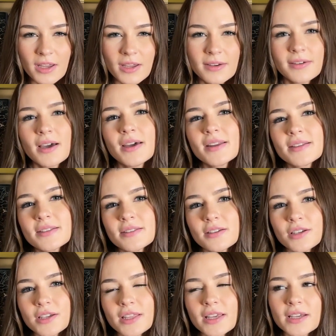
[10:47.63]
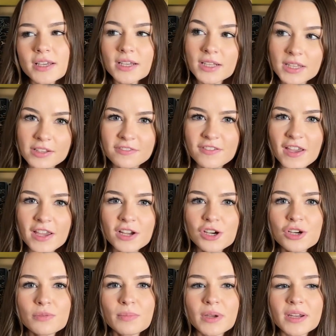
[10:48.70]
not necessarily like a
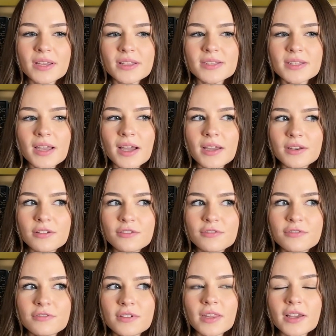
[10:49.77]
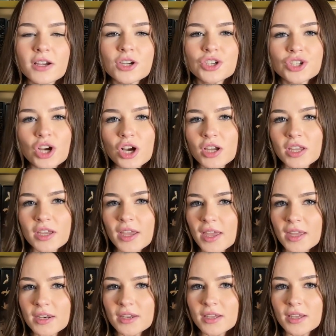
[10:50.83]
cliffhanger, but it's kind of like a shocking
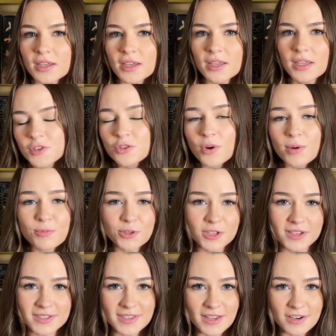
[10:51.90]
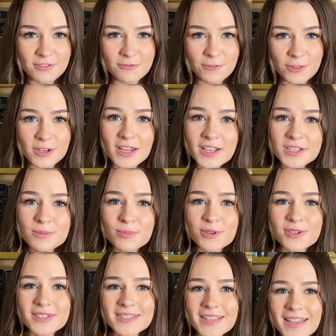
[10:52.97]
ending. So I'm really excited for the next
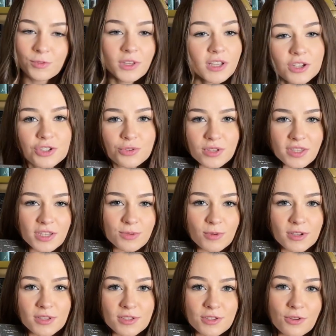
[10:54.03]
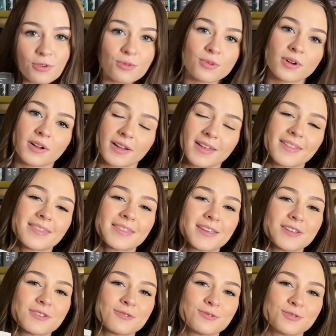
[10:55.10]
books. I really enjoyed this one. So again,
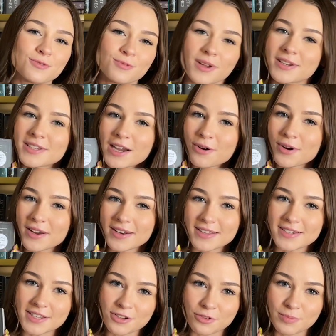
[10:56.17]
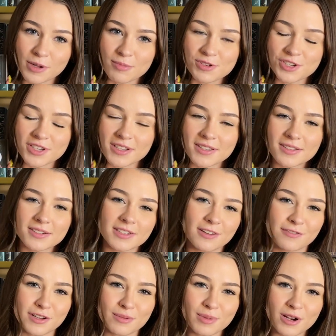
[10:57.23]
thank you to Red Tower and Entangled Publishing and
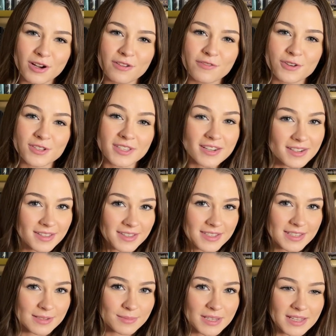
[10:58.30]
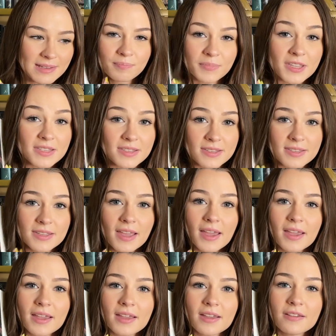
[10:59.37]
Devney Perry for sending this to me. This is
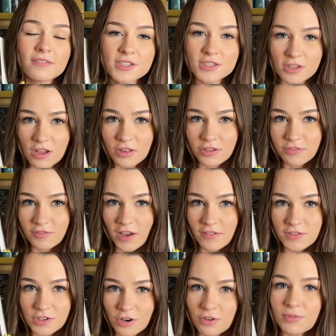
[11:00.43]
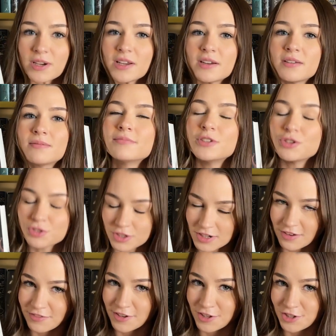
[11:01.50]
a solid 5-star read, and you should
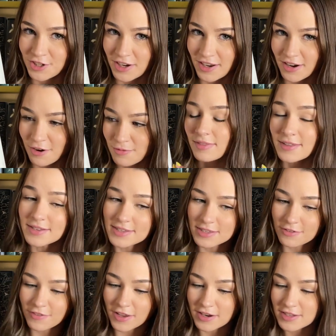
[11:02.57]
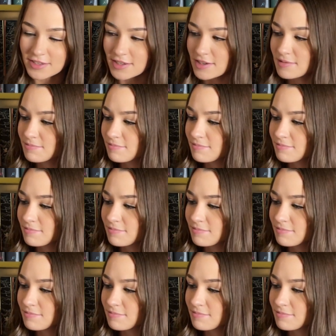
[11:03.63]
definitely check it out. This is a fantasy,